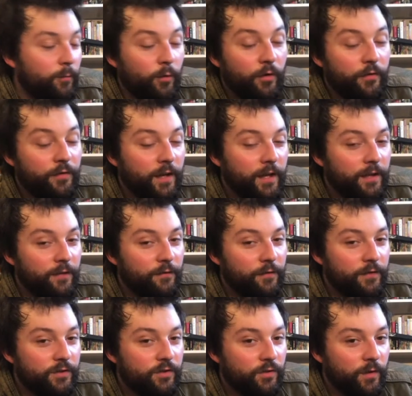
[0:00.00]
Well, thank you
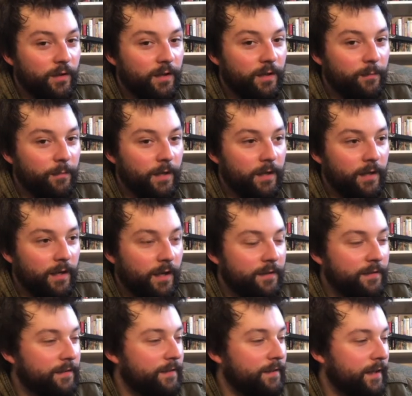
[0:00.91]
for joining me. I
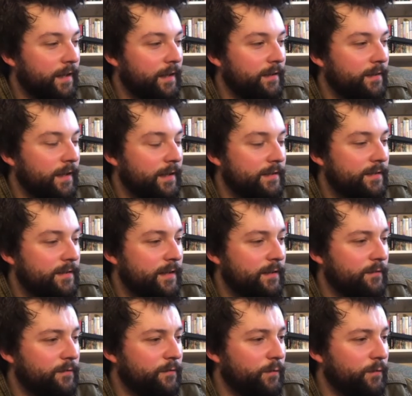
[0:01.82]
think that's it